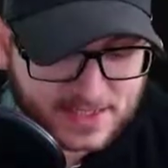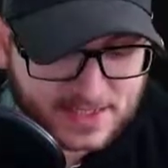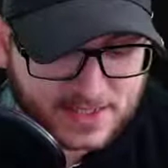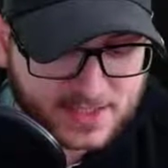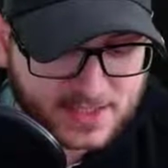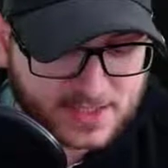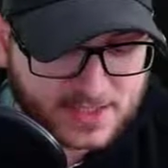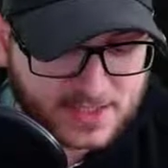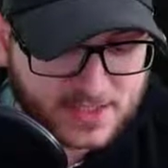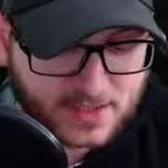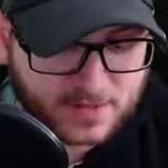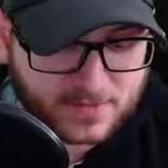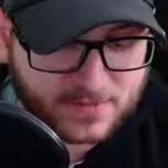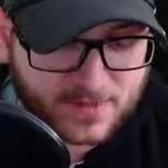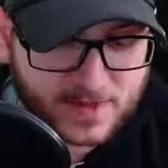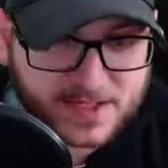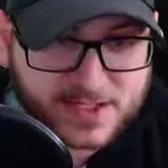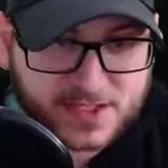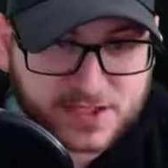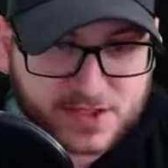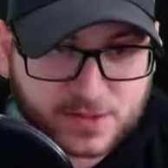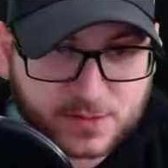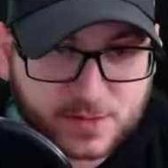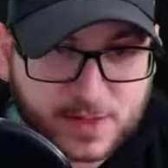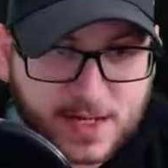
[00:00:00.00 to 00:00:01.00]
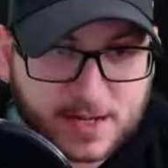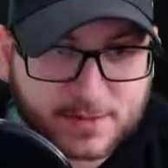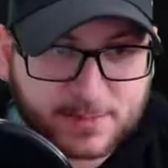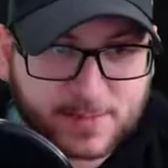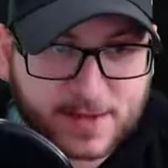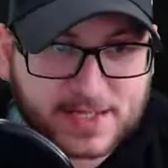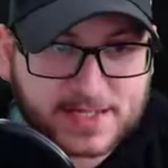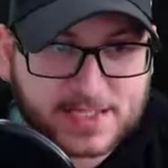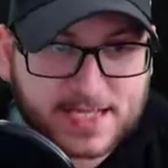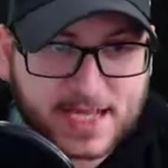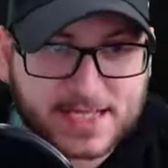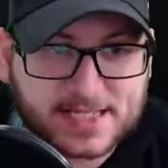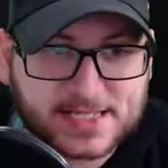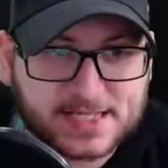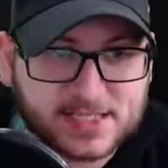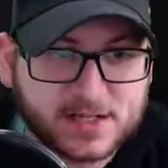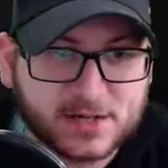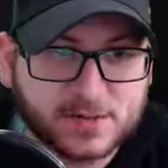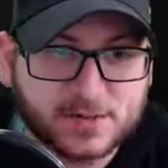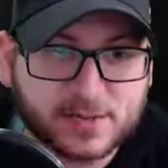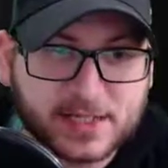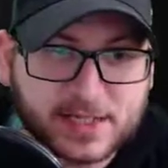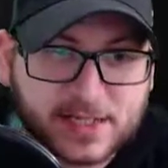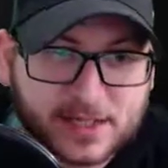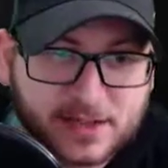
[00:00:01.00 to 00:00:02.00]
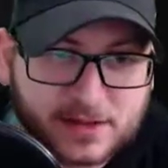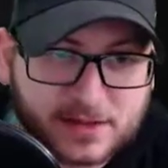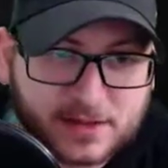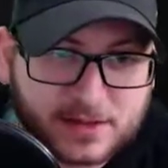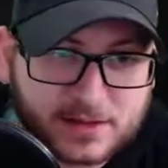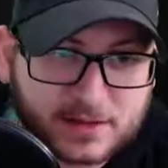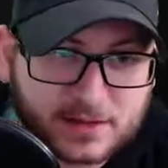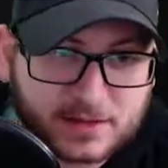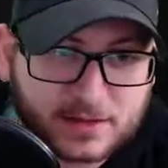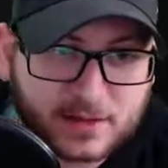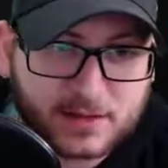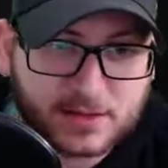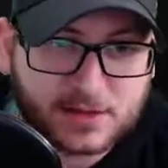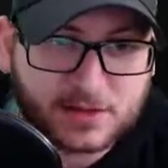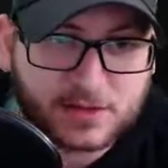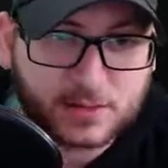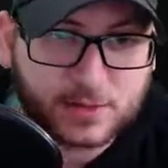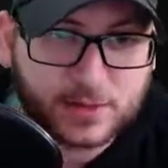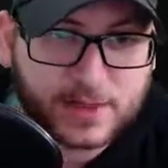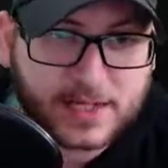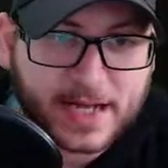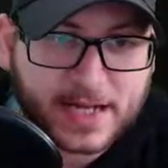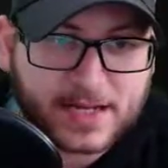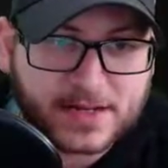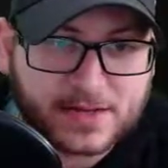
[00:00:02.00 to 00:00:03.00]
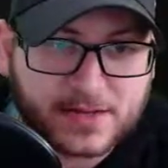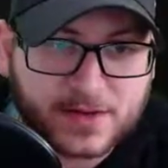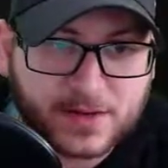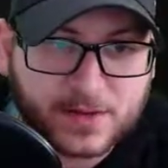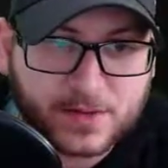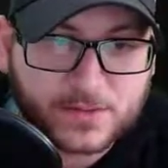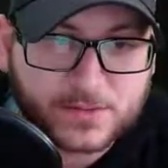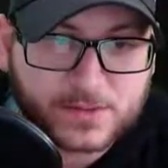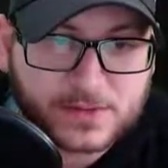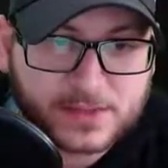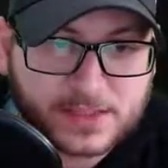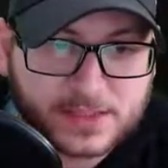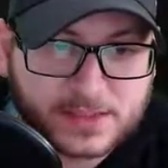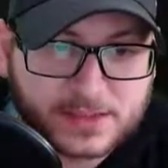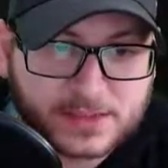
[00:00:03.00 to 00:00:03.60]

So if I just create my test note here and click on Create Note,